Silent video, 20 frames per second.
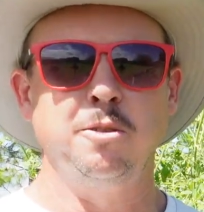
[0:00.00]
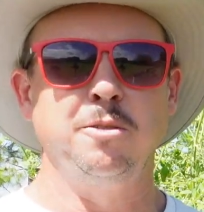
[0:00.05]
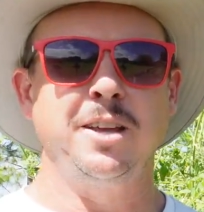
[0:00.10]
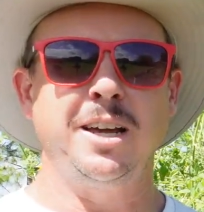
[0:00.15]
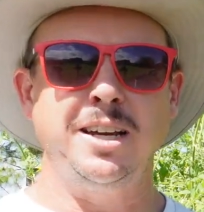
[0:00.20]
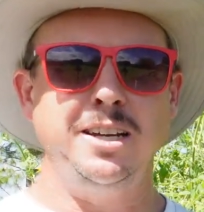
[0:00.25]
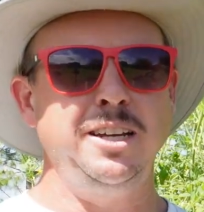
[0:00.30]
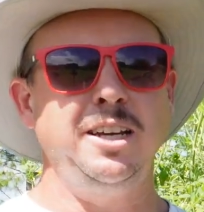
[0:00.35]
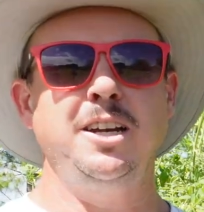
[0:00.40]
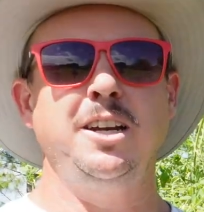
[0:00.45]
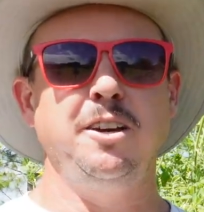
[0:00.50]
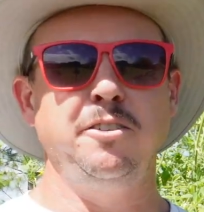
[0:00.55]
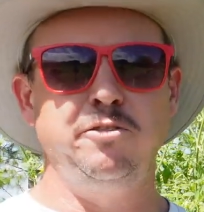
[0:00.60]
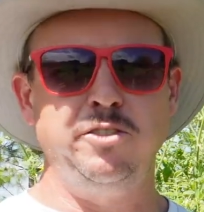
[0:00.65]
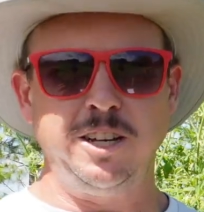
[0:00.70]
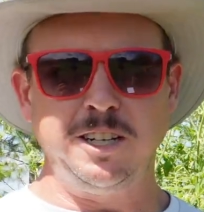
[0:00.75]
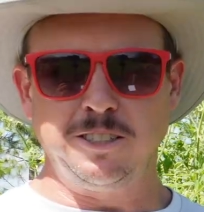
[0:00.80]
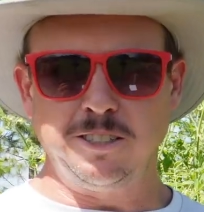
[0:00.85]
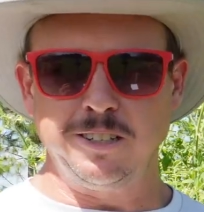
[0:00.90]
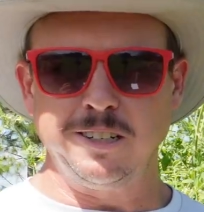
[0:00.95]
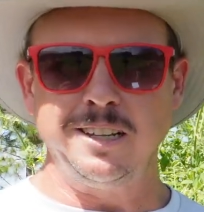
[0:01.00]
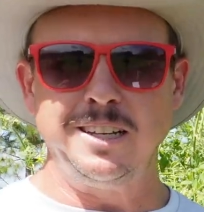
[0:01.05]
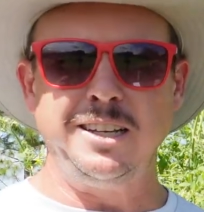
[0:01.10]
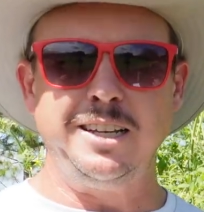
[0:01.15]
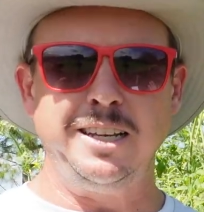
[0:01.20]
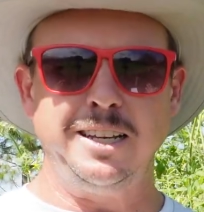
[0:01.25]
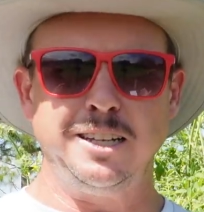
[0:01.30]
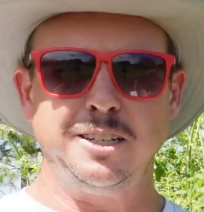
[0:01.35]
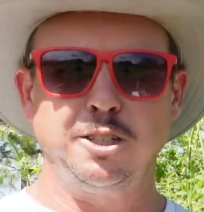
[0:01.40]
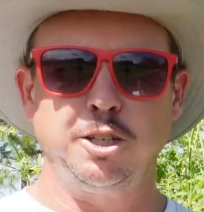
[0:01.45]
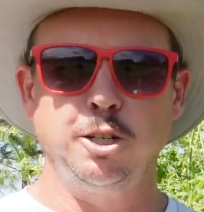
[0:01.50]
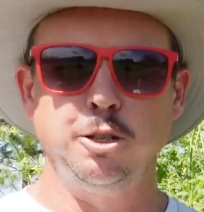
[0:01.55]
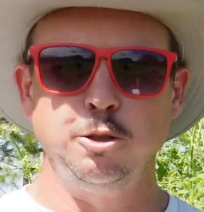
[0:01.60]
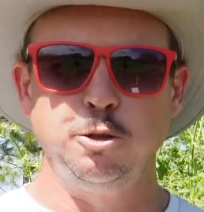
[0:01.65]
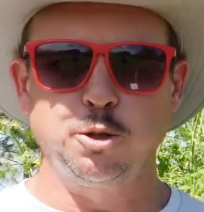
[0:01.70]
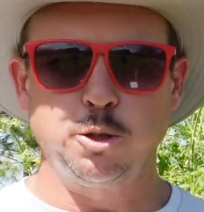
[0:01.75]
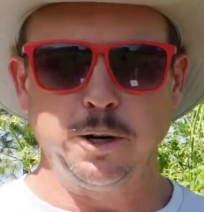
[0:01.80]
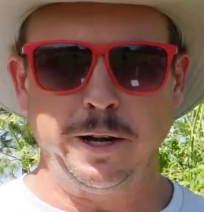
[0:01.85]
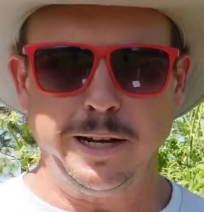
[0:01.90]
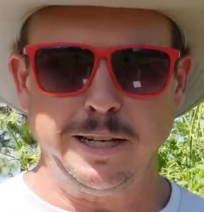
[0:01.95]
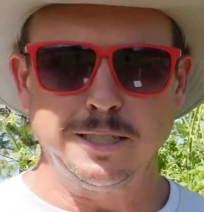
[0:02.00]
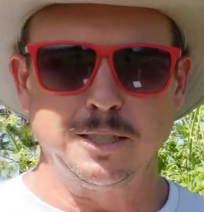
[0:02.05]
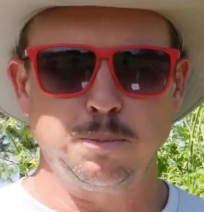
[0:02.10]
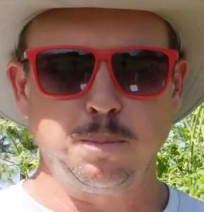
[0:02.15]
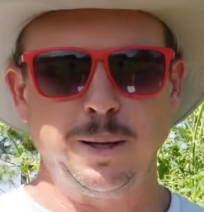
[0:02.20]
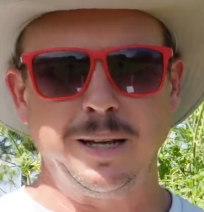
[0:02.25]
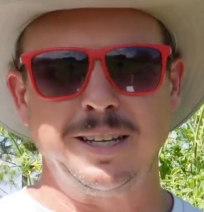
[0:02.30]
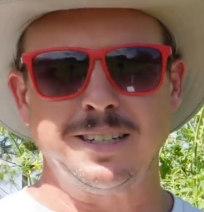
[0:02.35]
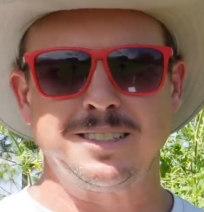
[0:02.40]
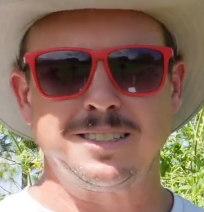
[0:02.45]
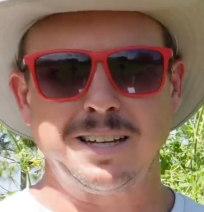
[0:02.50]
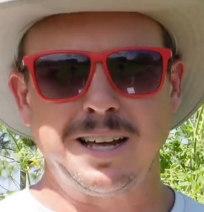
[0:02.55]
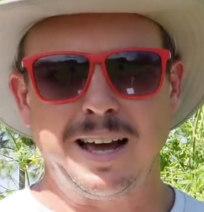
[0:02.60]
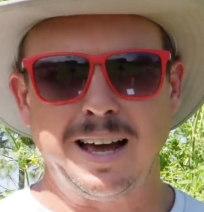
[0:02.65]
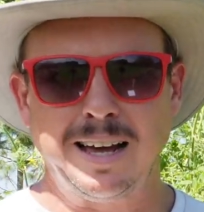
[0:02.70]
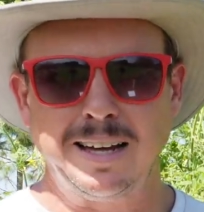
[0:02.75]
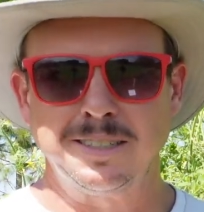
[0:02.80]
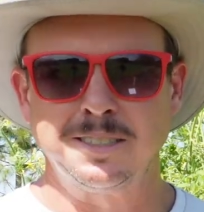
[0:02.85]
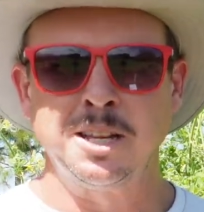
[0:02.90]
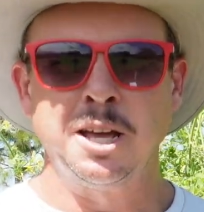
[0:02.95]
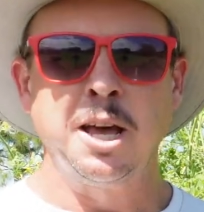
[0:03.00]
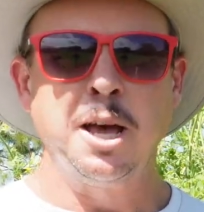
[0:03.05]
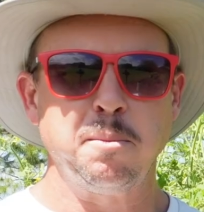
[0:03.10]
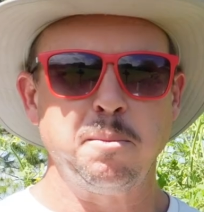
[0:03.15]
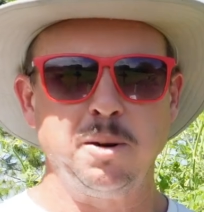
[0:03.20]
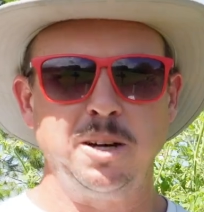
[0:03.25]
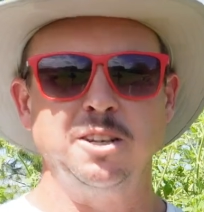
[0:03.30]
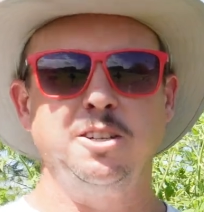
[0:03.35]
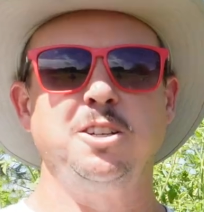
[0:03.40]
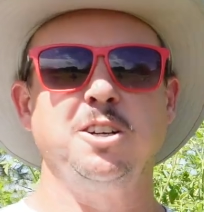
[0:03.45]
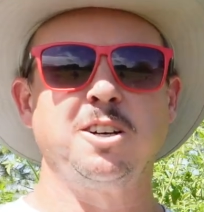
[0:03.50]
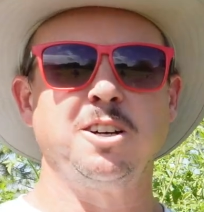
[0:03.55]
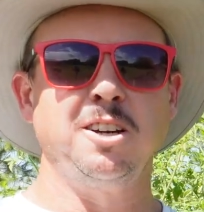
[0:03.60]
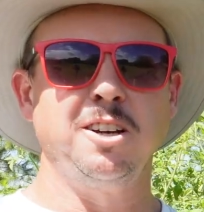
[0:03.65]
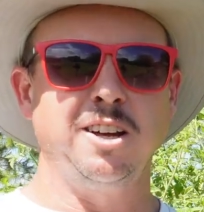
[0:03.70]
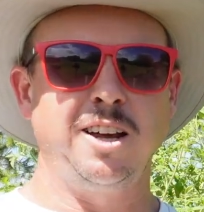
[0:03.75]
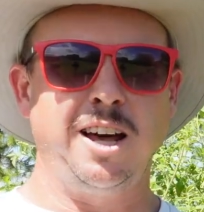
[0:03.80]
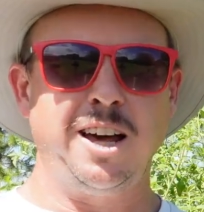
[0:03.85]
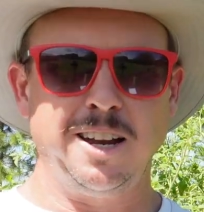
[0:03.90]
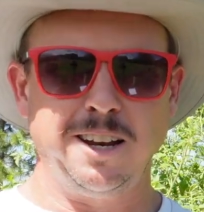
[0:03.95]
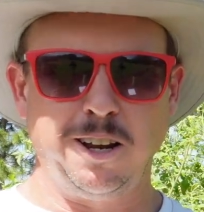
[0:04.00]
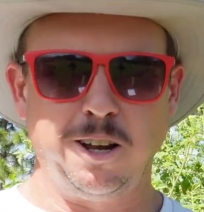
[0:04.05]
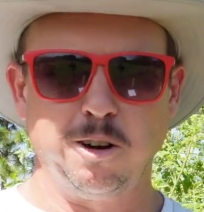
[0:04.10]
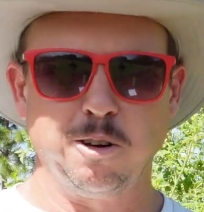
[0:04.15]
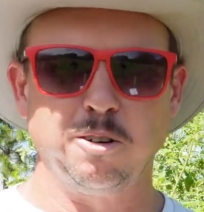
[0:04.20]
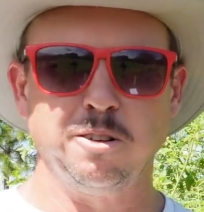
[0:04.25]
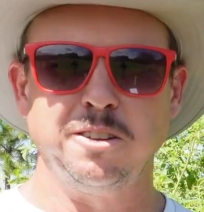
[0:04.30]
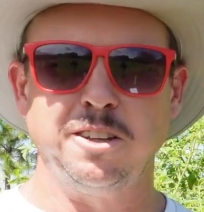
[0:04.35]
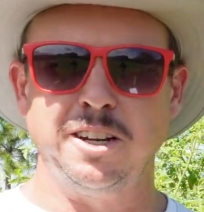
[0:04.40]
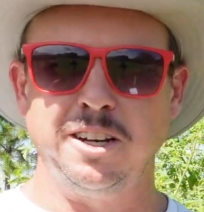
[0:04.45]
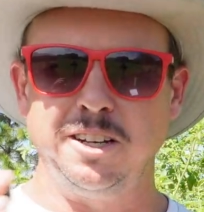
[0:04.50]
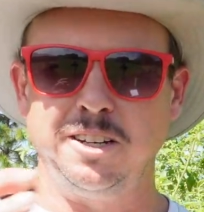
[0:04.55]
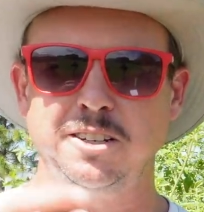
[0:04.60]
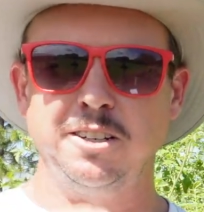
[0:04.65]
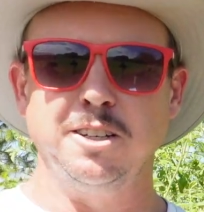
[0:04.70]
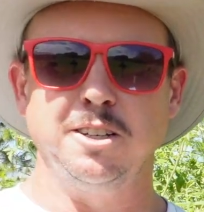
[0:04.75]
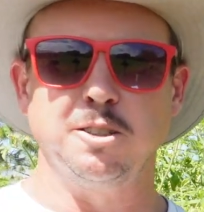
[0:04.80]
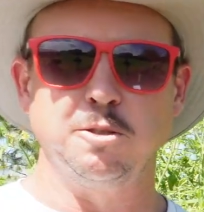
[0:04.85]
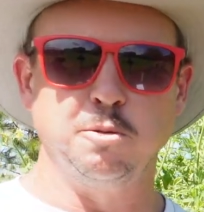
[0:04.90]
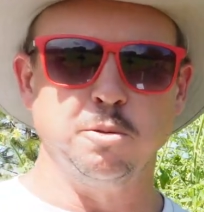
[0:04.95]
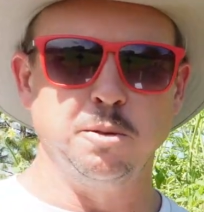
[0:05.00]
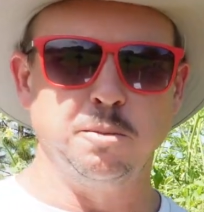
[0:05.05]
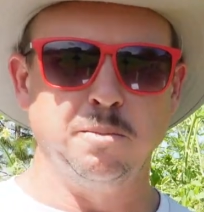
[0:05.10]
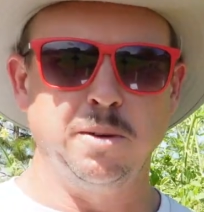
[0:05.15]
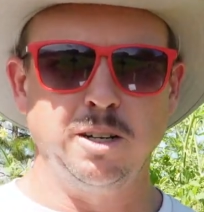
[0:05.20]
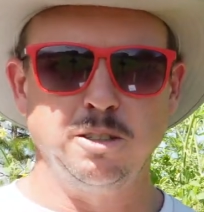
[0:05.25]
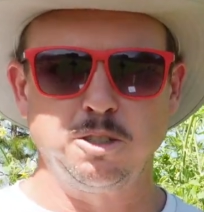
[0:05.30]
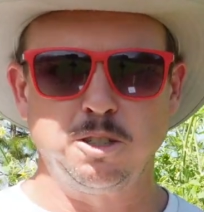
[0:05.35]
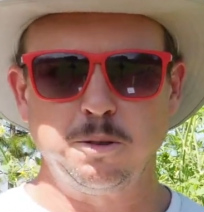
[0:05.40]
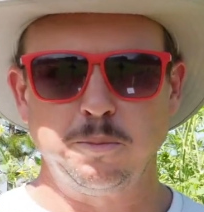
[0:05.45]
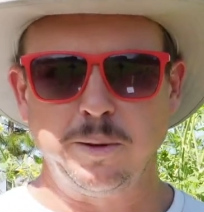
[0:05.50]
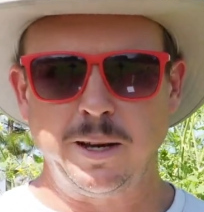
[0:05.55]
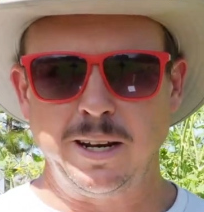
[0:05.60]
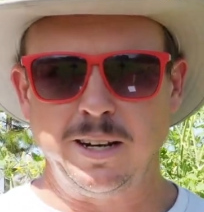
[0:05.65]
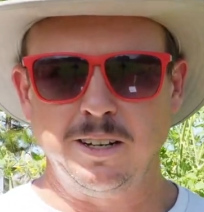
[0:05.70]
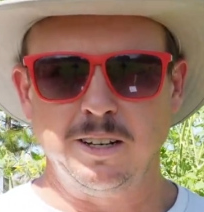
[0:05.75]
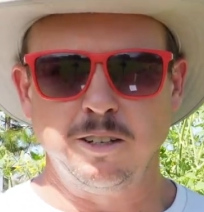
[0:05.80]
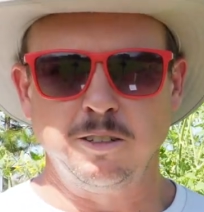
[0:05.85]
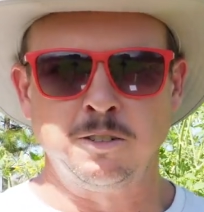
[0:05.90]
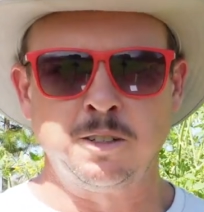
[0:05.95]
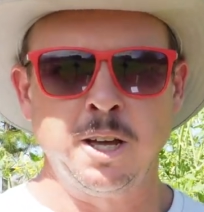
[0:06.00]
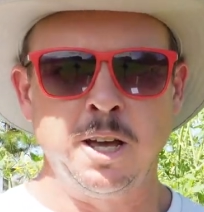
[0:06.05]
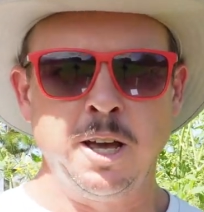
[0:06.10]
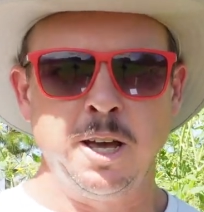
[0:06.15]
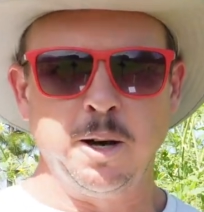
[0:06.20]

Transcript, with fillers: They did eventually get to transplant size but it took a lot longer than it does with most tomatoes